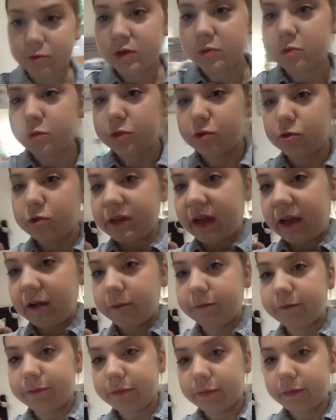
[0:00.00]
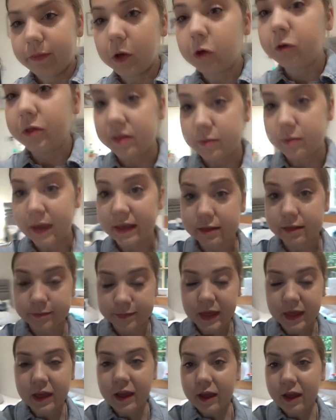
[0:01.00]
We will sort out all this mess.
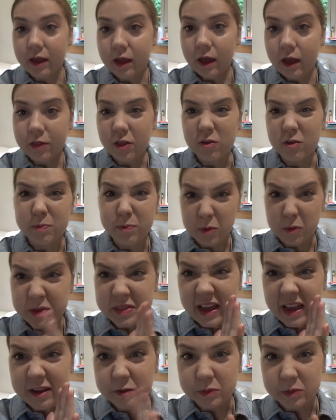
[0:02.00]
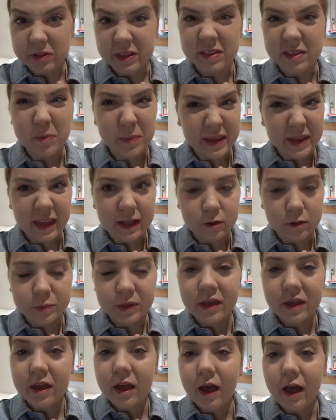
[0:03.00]
Though probably dad will, he's a big help.
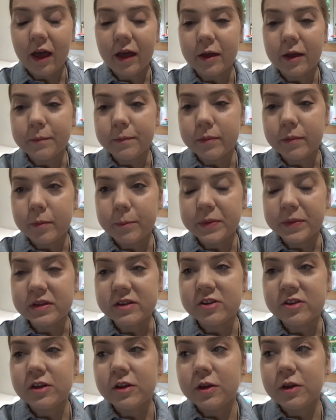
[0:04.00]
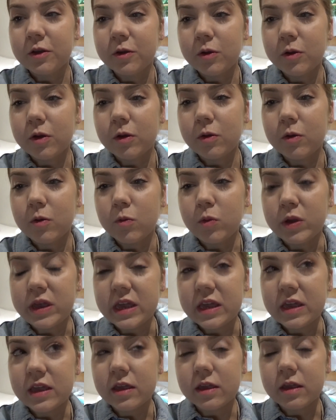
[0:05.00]
Um, but
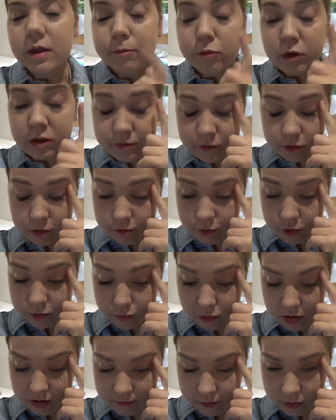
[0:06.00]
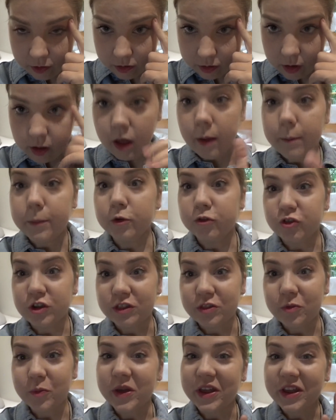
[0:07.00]
we brain fog, Ruth brain fog.
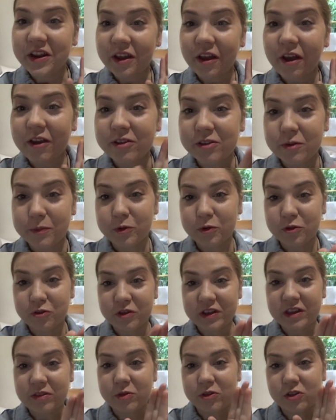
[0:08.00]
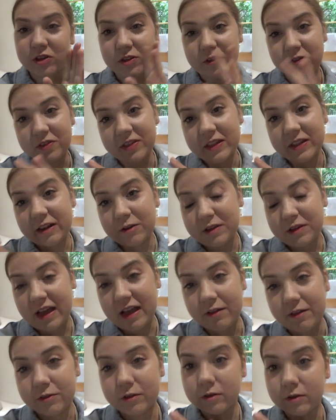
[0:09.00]
Portreath. We're going to go to Portreath, which is obviously the little
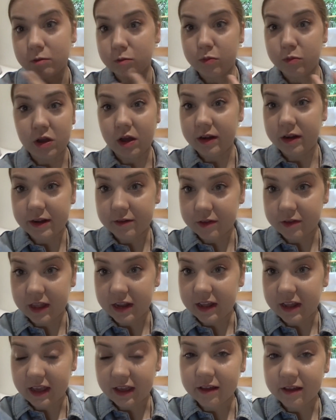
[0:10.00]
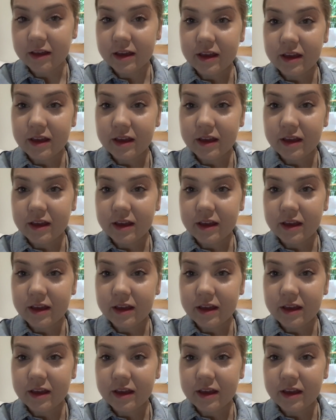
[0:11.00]
town that we are living in here